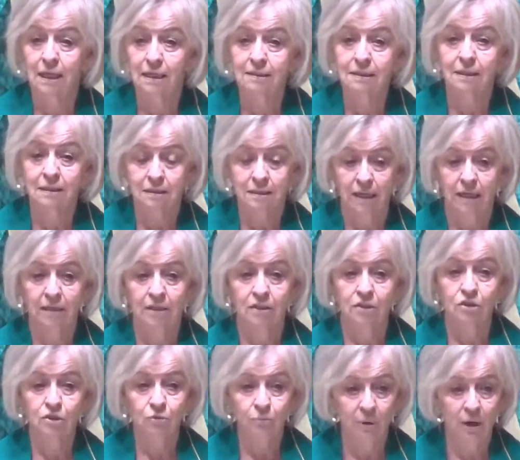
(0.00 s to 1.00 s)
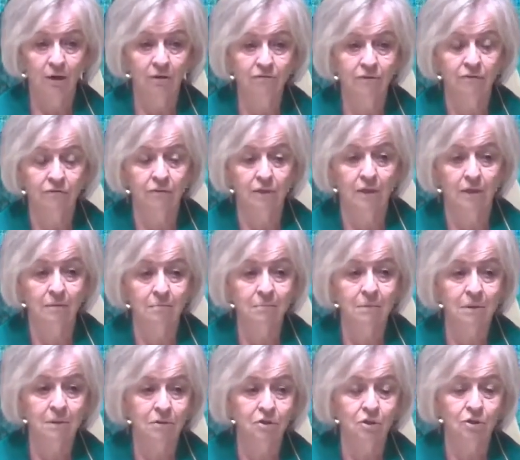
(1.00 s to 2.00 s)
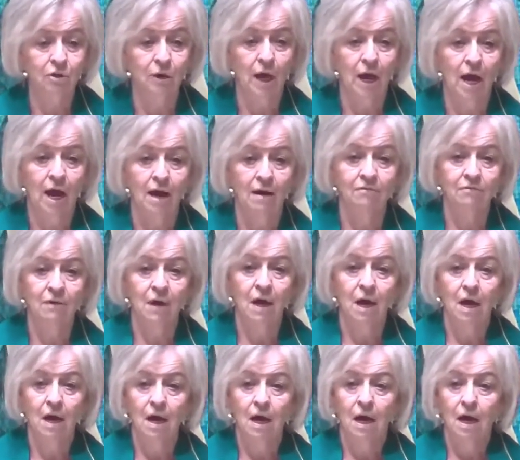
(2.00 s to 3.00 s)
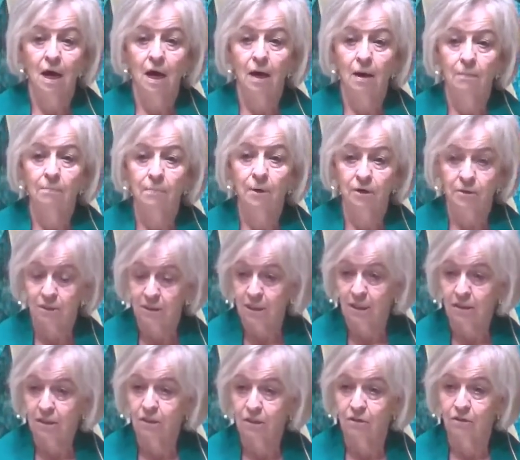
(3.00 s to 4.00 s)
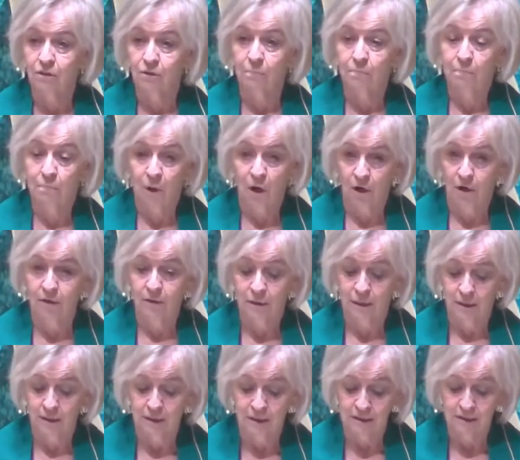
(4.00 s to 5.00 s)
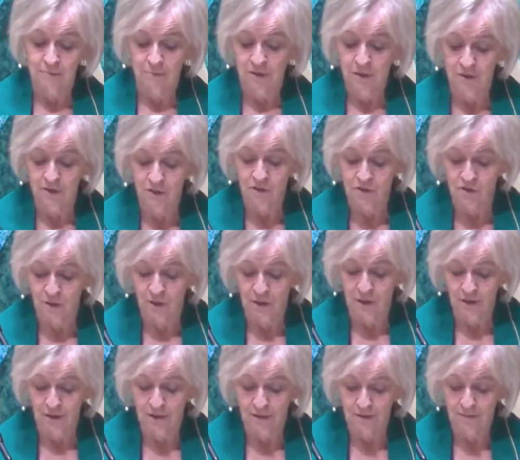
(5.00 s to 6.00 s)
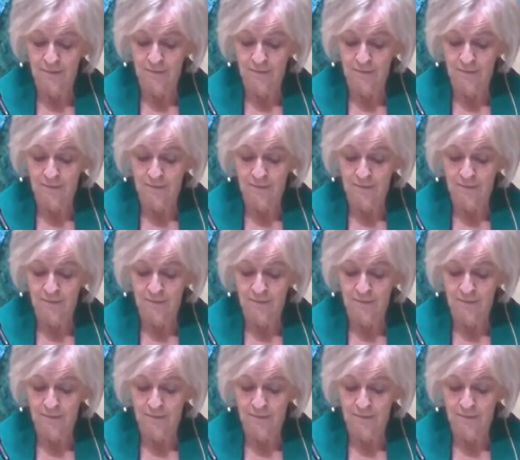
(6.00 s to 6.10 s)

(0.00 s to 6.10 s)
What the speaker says: designated 12 of them to have a particular part in his ministry.